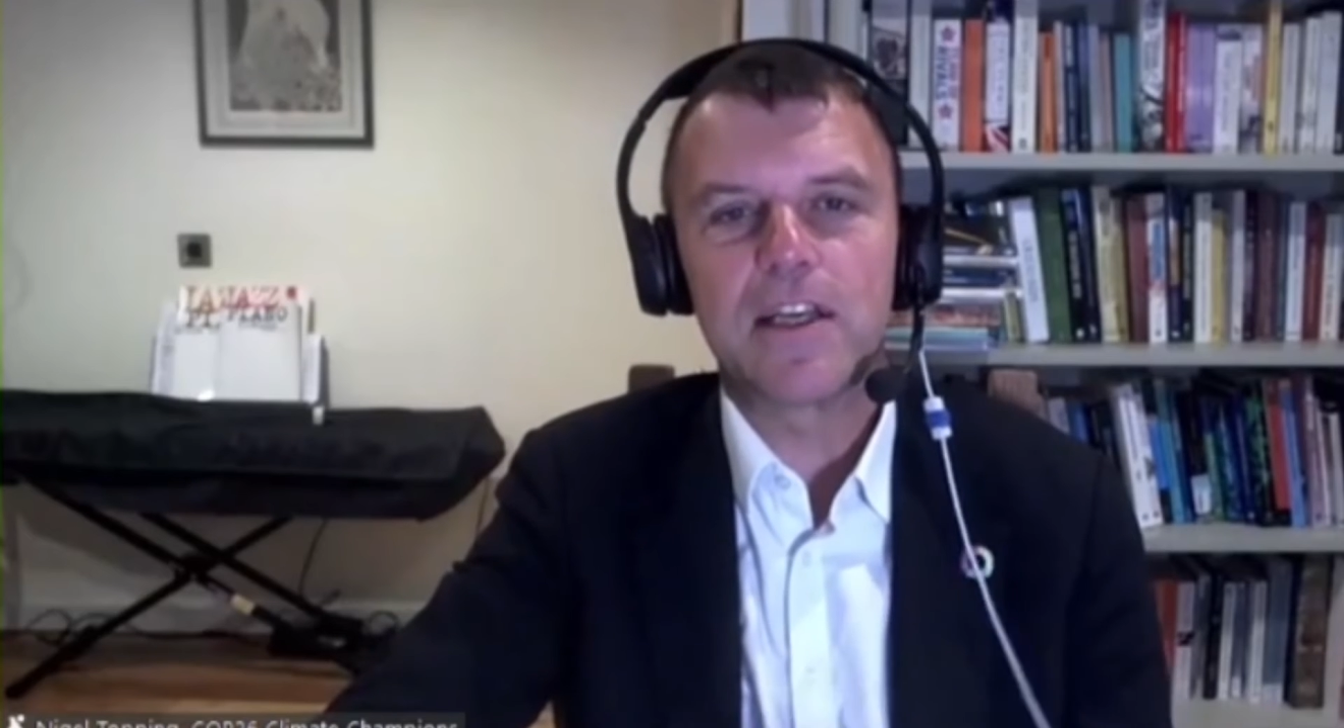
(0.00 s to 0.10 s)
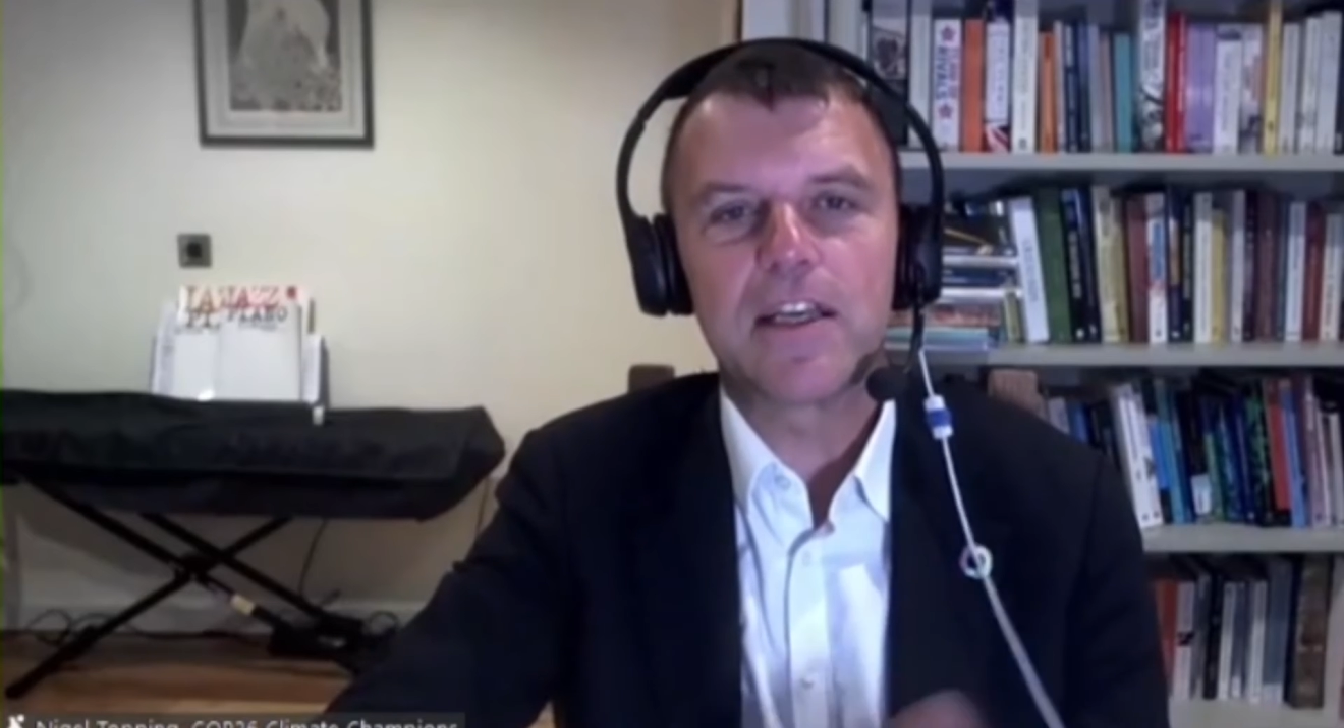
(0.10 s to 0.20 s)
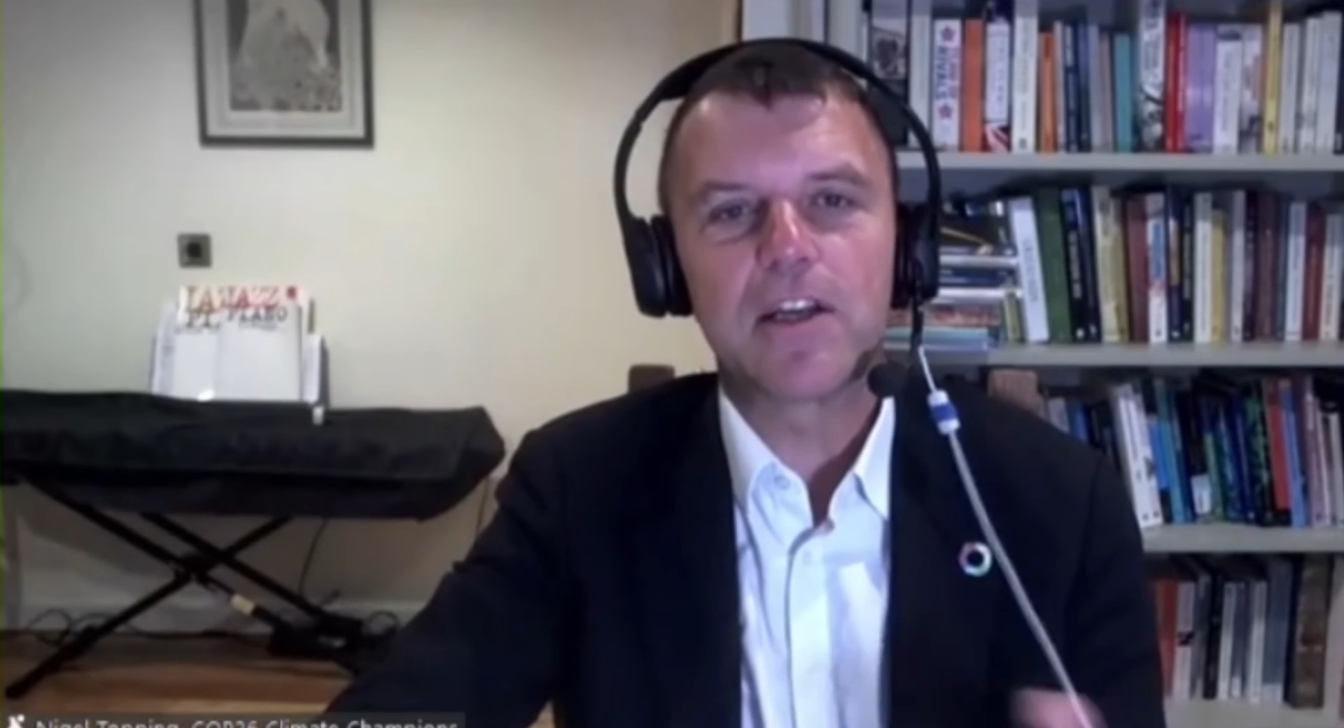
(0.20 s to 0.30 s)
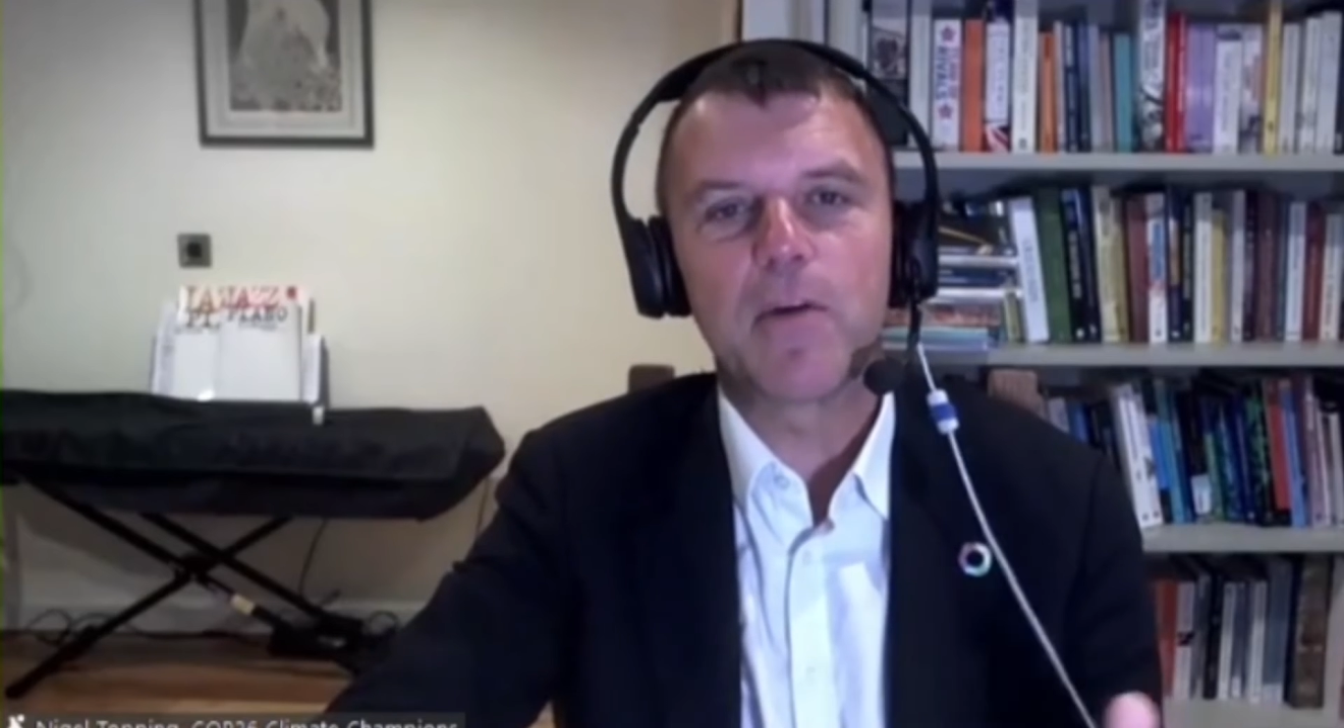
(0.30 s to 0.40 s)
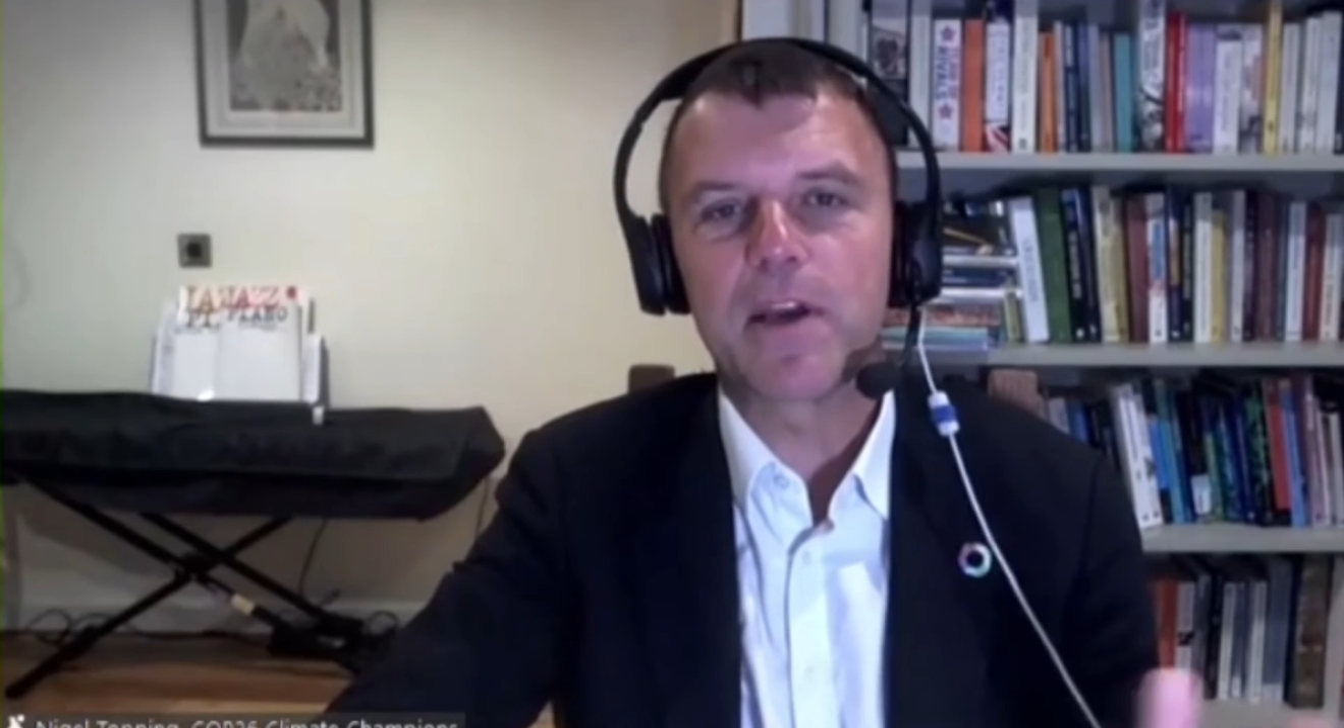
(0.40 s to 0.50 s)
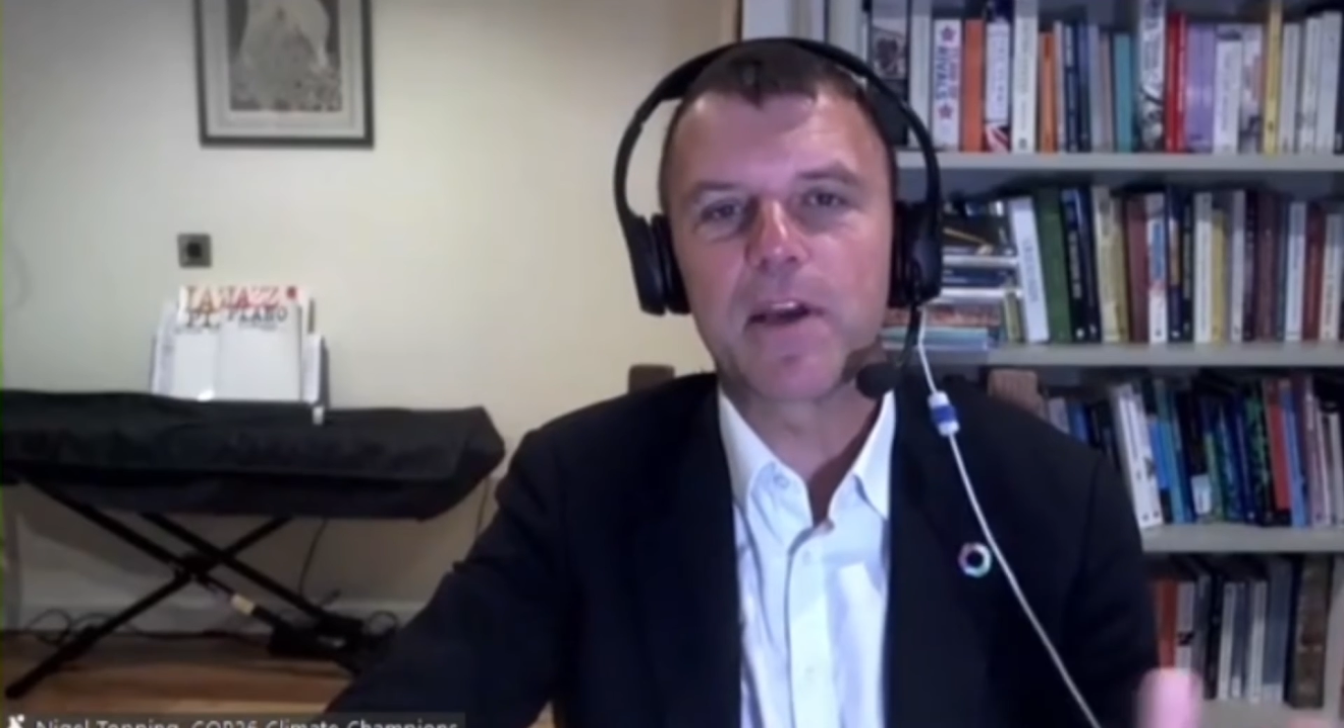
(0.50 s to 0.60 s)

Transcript: economic